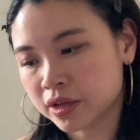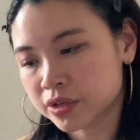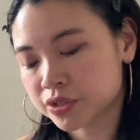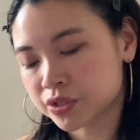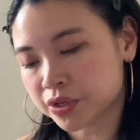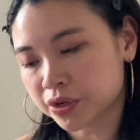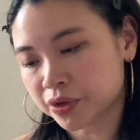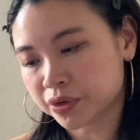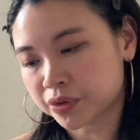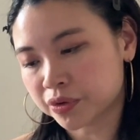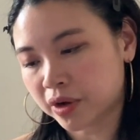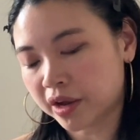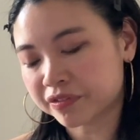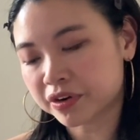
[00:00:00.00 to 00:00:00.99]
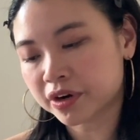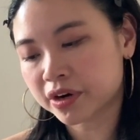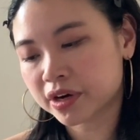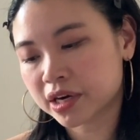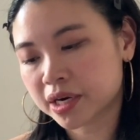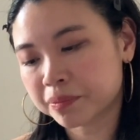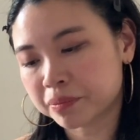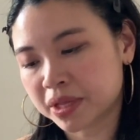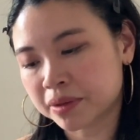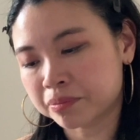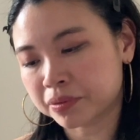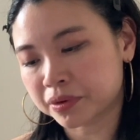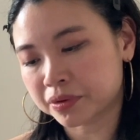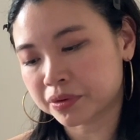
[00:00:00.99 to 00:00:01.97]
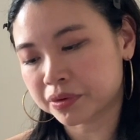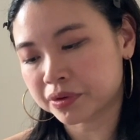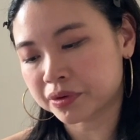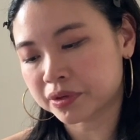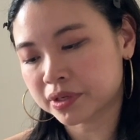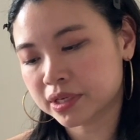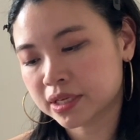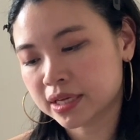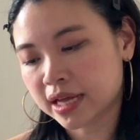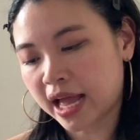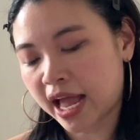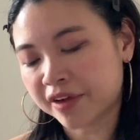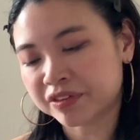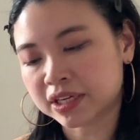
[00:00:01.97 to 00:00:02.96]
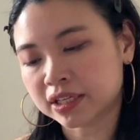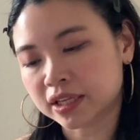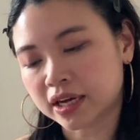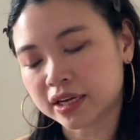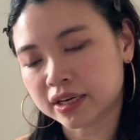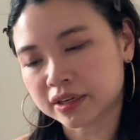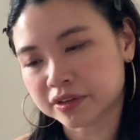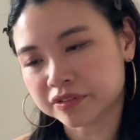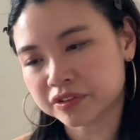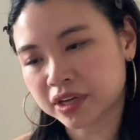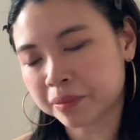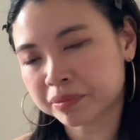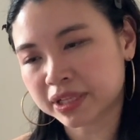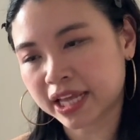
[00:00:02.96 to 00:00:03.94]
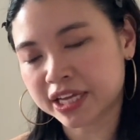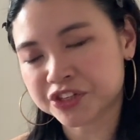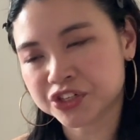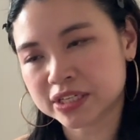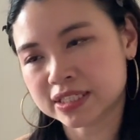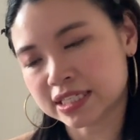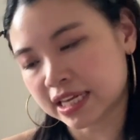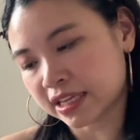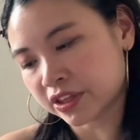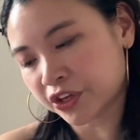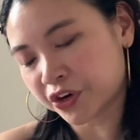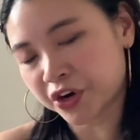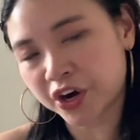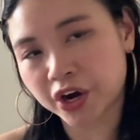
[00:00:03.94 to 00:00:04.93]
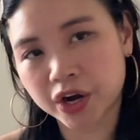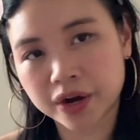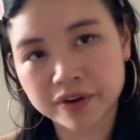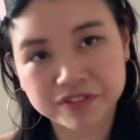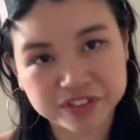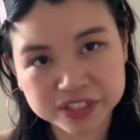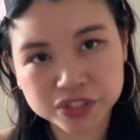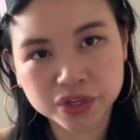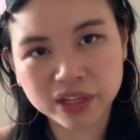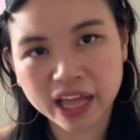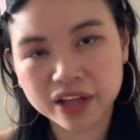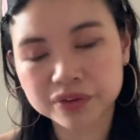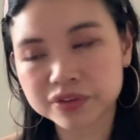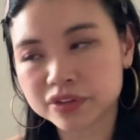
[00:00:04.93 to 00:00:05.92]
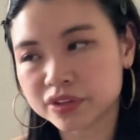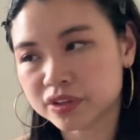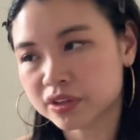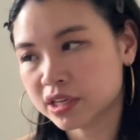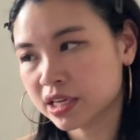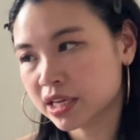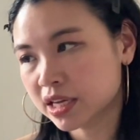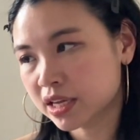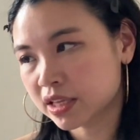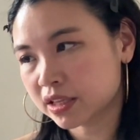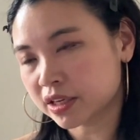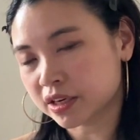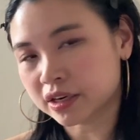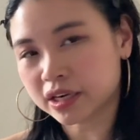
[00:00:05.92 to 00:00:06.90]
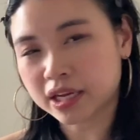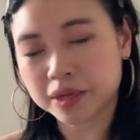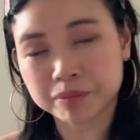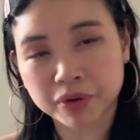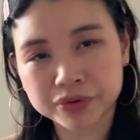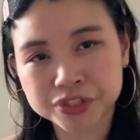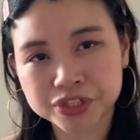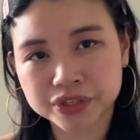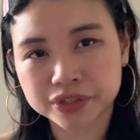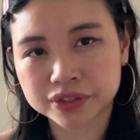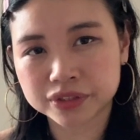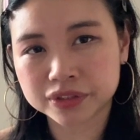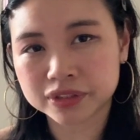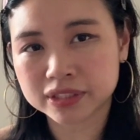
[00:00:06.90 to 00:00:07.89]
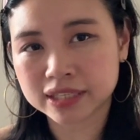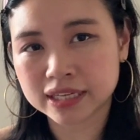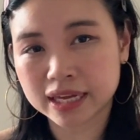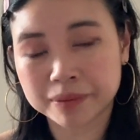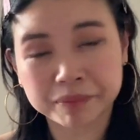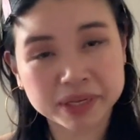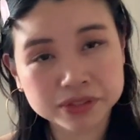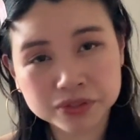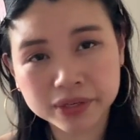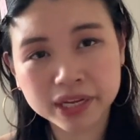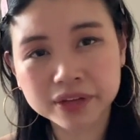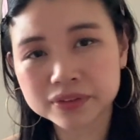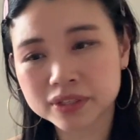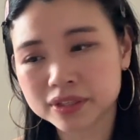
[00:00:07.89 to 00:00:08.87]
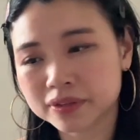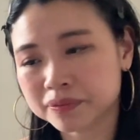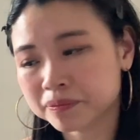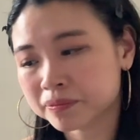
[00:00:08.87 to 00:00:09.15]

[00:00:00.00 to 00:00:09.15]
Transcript: So I've heard people having a lot of complications in their physical health, their emotional and mental health.